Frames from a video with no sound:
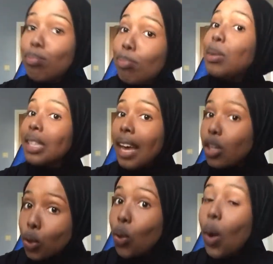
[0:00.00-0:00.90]
be
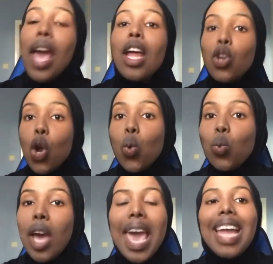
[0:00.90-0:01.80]
like, you know?
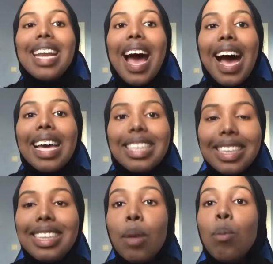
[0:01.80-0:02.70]
No. And
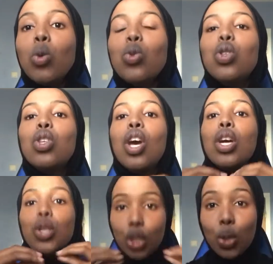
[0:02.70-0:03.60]
the most
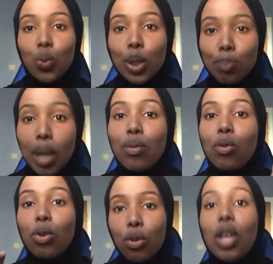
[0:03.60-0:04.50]

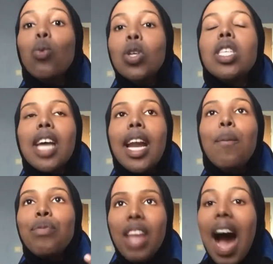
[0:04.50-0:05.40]
disrespectful thing was that
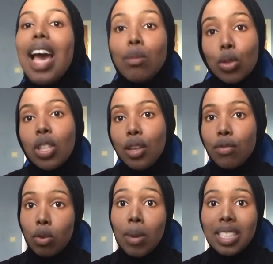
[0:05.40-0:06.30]
I'm Muslim
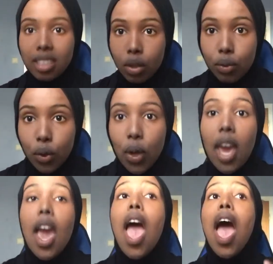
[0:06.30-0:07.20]
for myself,
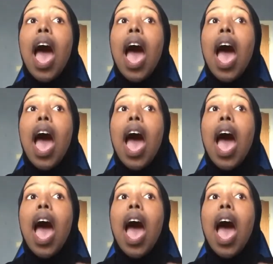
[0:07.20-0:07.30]
okay?